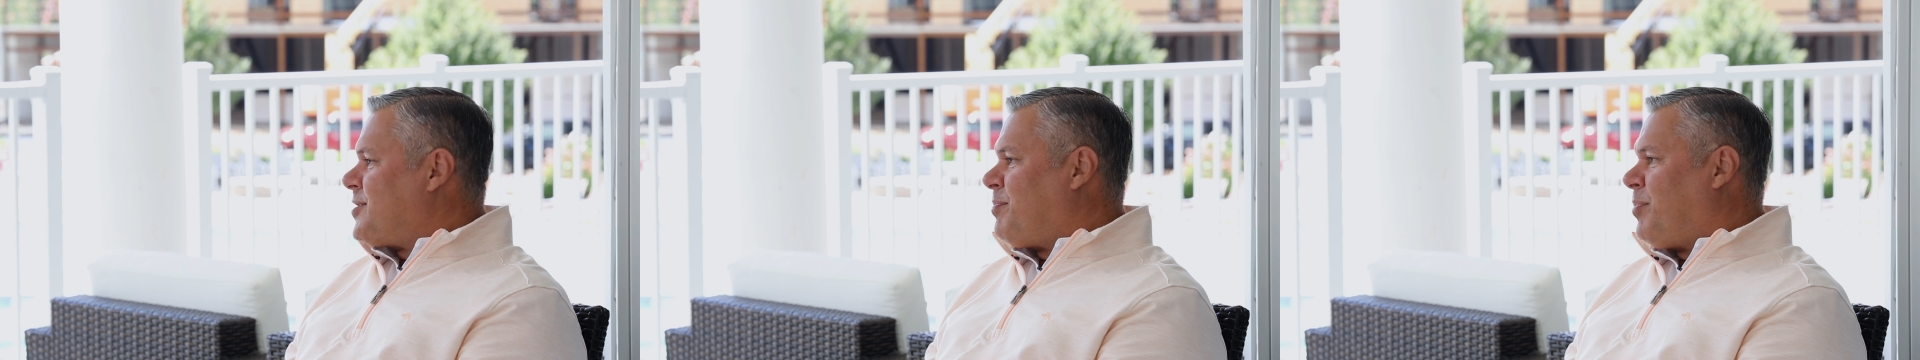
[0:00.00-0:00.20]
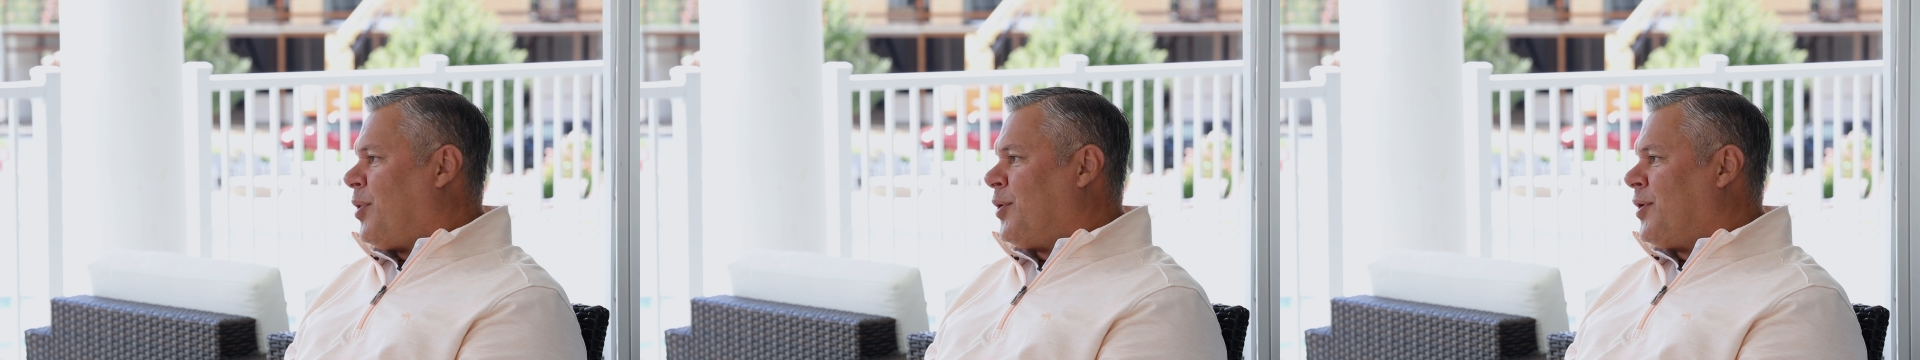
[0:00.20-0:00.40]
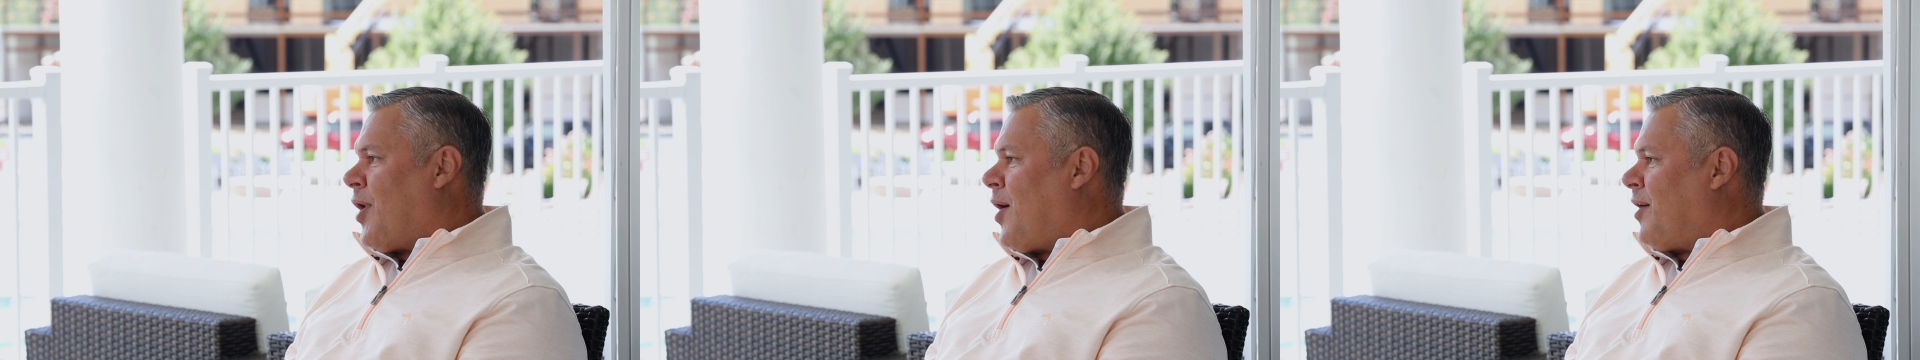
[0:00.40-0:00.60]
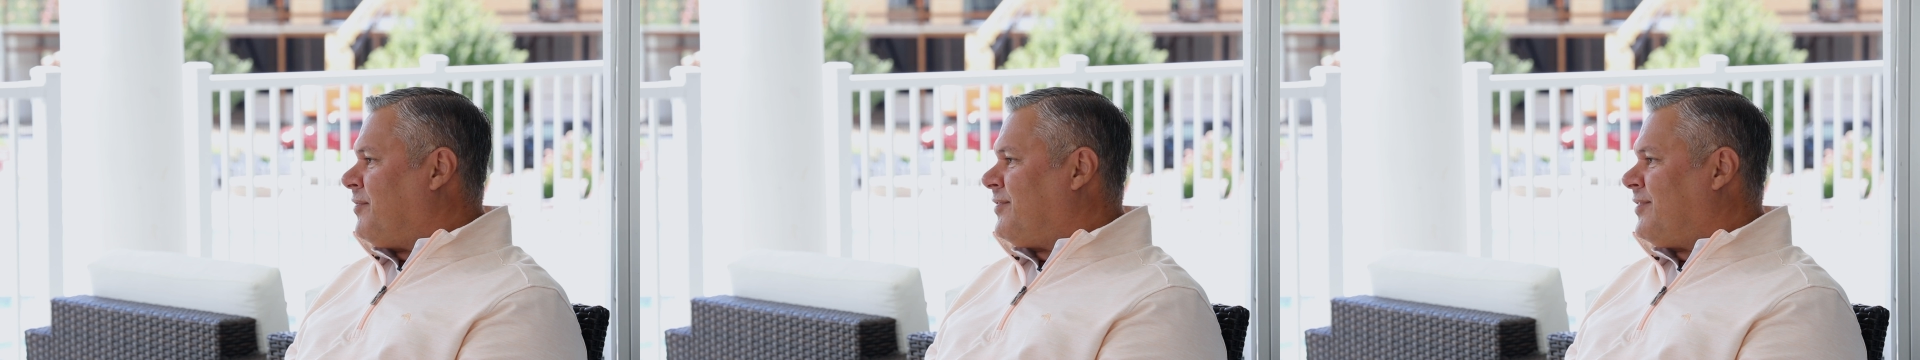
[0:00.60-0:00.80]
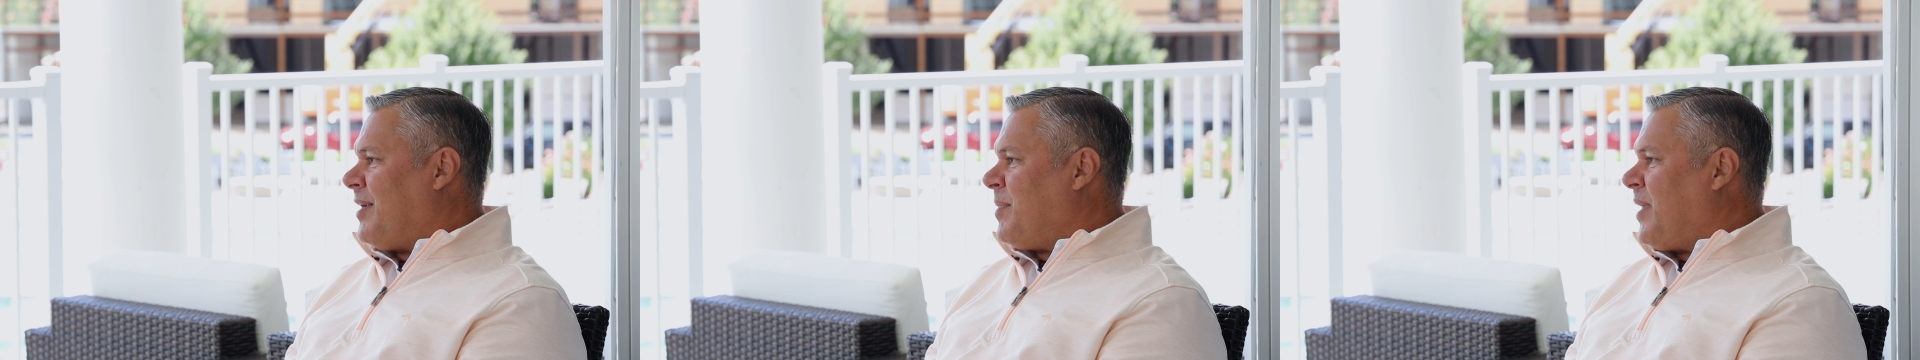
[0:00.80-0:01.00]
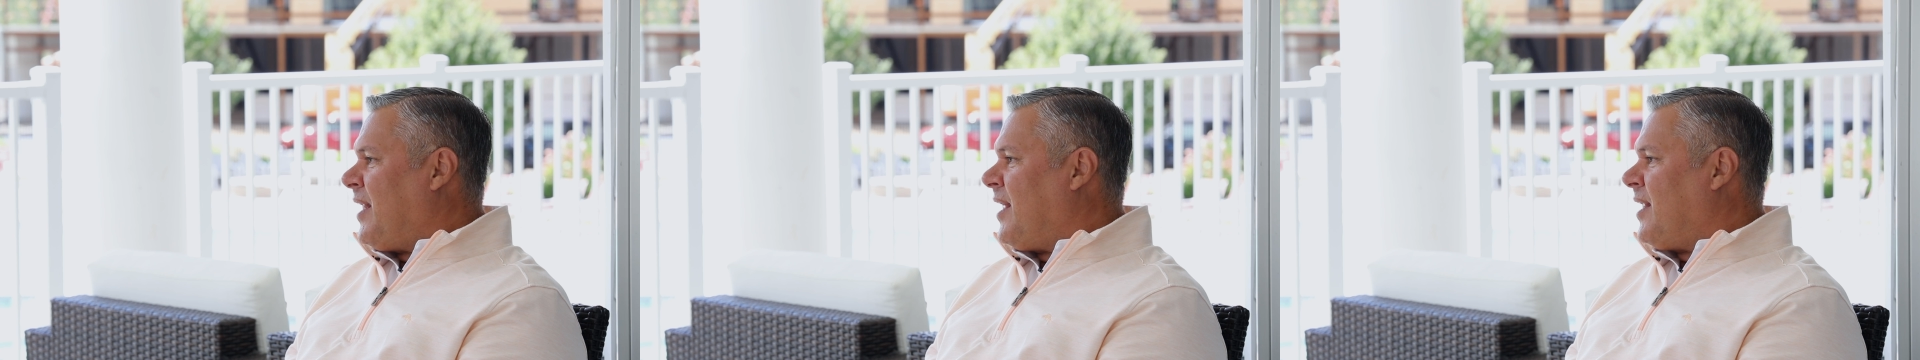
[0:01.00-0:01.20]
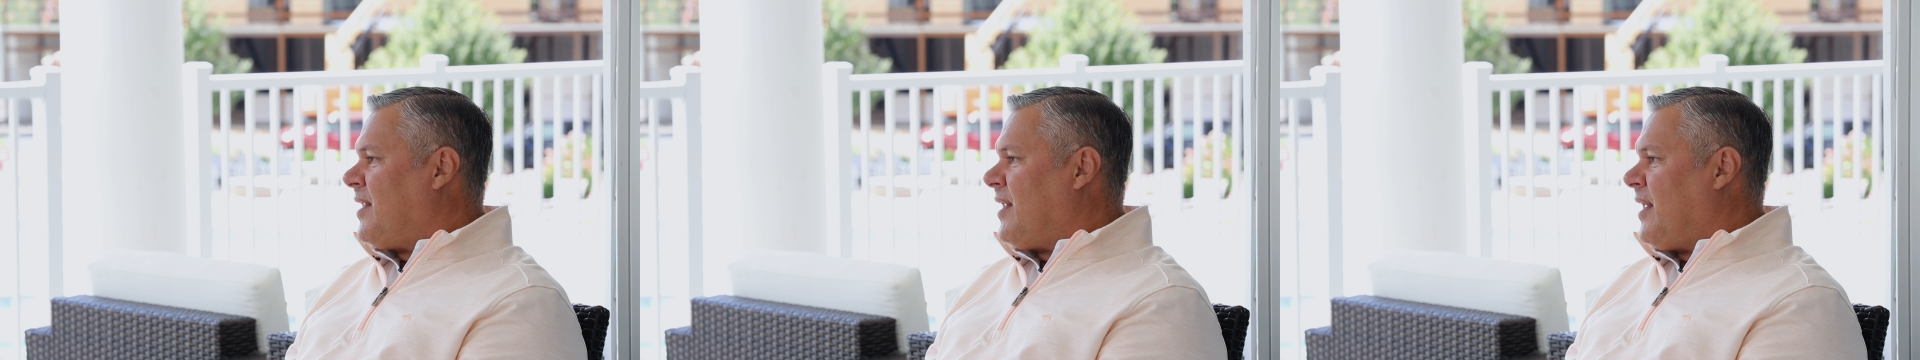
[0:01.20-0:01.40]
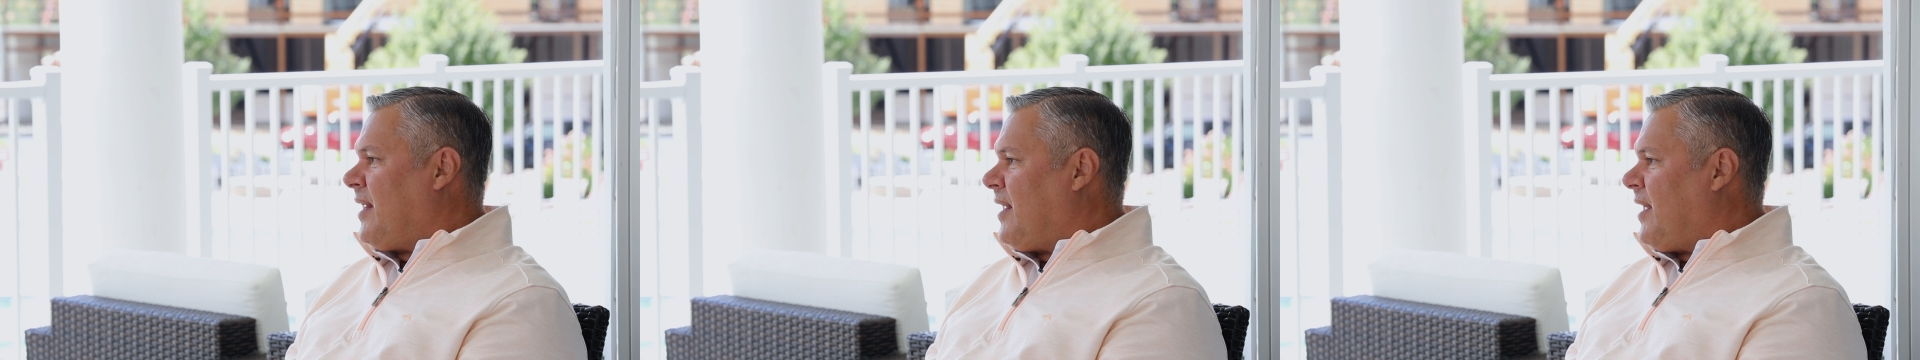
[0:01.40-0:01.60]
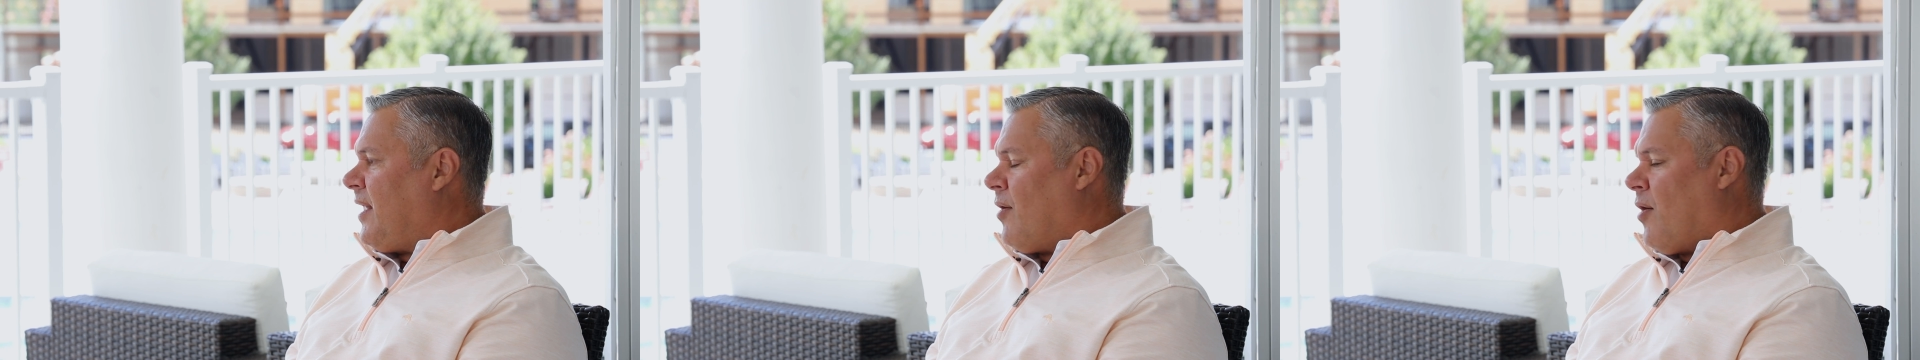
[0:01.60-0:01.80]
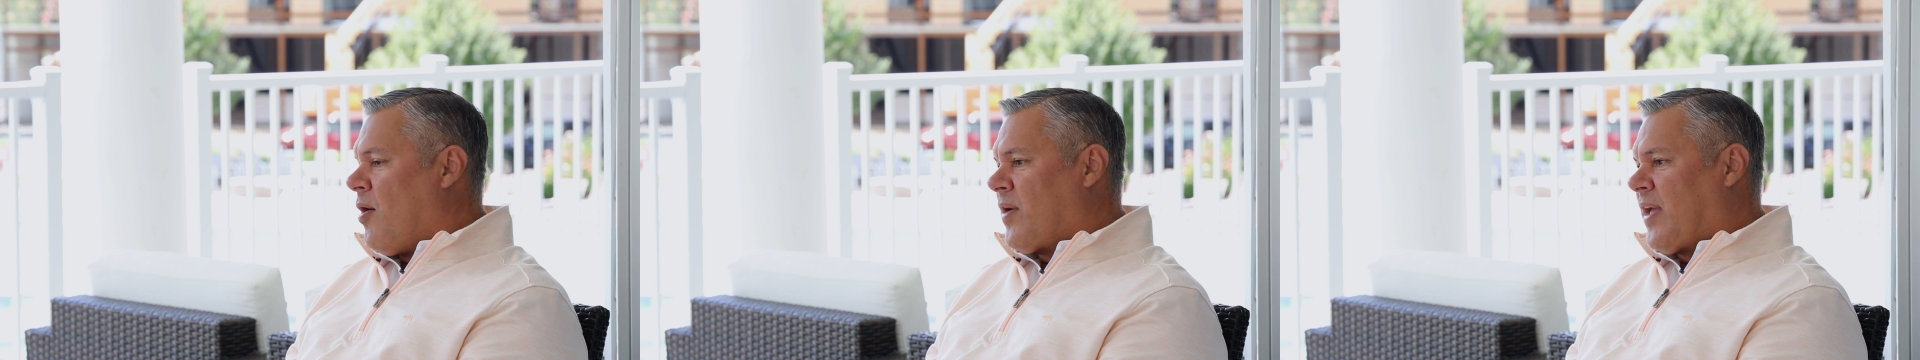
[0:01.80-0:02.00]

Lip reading: pulled off. I mean, it all